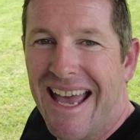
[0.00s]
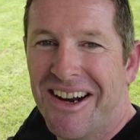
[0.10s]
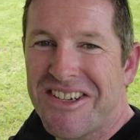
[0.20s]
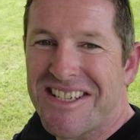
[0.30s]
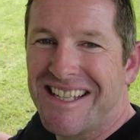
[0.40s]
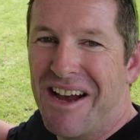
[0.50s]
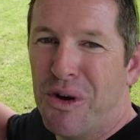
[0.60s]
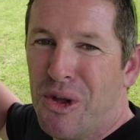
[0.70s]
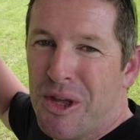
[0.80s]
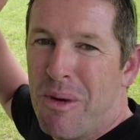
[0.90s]
And I just love
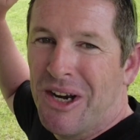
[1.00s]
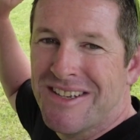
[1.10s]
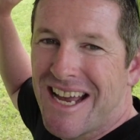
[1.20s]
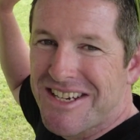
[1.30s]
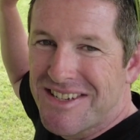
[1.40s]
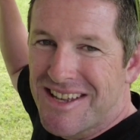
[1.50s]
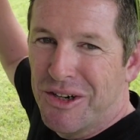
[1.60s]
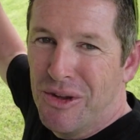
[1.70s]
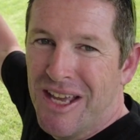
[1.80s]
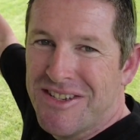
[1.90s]
all the modern touches
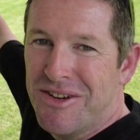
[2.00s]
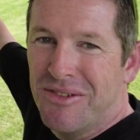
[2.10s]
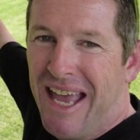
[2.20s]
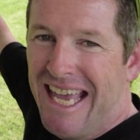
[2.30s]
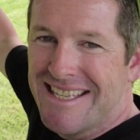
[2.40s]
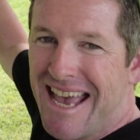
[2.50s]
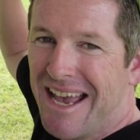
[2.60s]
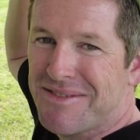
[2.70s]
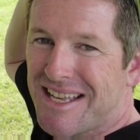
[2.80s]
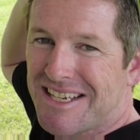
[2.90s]
that all these new vans
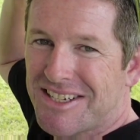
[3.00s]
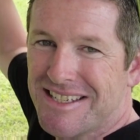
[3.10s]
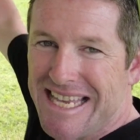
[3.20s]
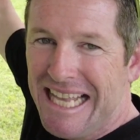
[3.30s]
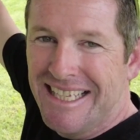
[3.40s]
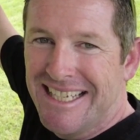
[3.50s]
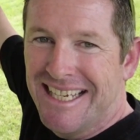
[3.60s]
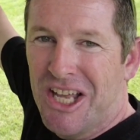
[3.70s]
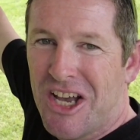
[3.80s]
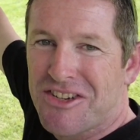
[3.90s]
have, such as
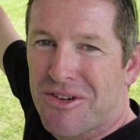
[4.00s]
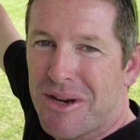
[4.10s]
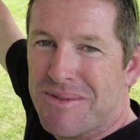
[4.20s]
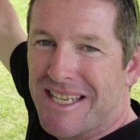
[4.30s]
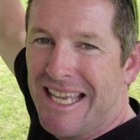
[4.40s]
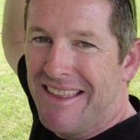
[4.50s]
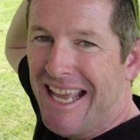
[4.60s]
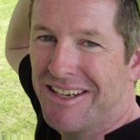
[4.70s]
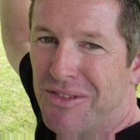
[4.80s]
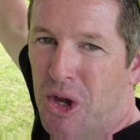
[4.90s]
LED light strips in
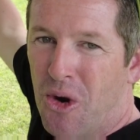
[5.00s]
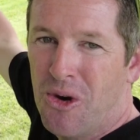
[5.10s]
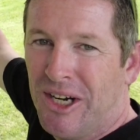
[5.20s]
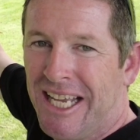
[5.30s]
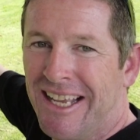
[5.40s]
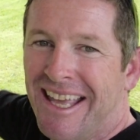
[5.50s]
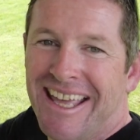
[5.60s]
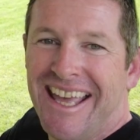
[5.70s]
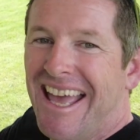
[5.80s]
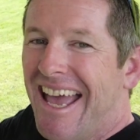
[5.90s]
the end of the awning.
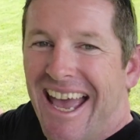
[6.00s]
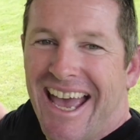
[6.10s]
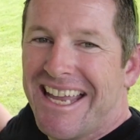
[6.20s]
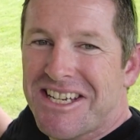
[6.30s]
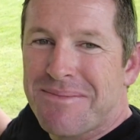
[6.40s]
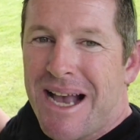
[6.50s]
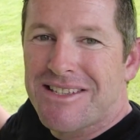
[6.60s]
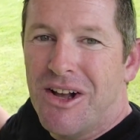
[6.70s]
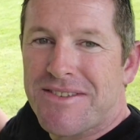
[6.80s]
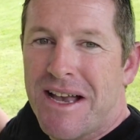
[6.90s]
It just
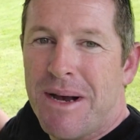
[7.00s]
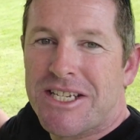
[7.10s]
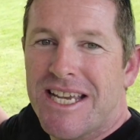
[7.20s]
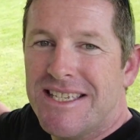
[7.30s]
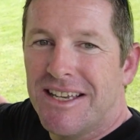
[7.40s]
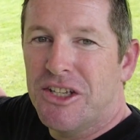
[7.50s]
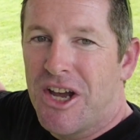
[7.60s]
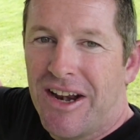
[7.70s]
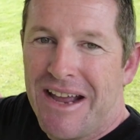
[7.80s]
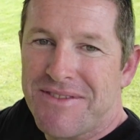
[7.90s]
makes life so much easier. You
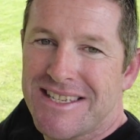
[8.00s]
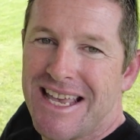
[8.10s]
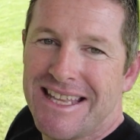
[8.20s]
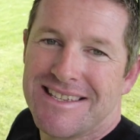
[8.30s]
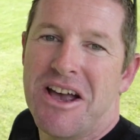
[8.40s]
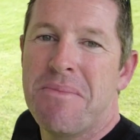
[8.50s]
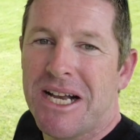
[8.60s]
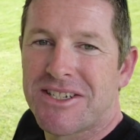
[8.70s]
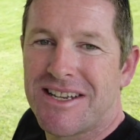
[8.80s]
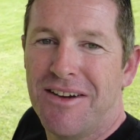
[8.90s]
don't have to set so
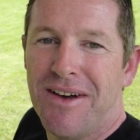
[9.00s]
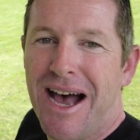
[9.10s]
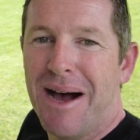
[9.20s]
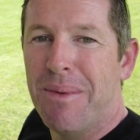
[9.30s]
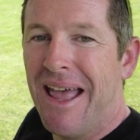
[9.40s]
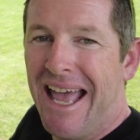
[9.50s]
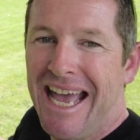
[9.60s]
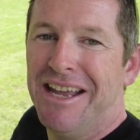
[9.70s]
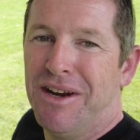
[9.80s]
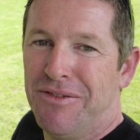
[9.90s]
much stuff up,
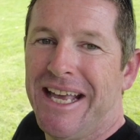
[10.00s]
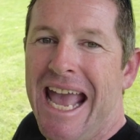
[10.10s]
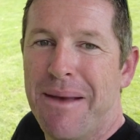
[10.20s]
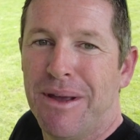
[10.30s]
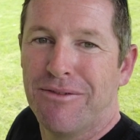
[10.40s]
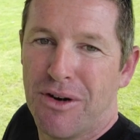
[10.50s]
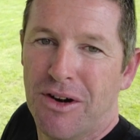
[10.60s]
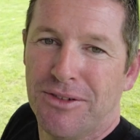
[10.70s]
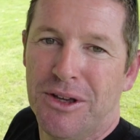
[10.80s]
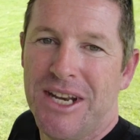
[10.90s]
even if you're camping for a few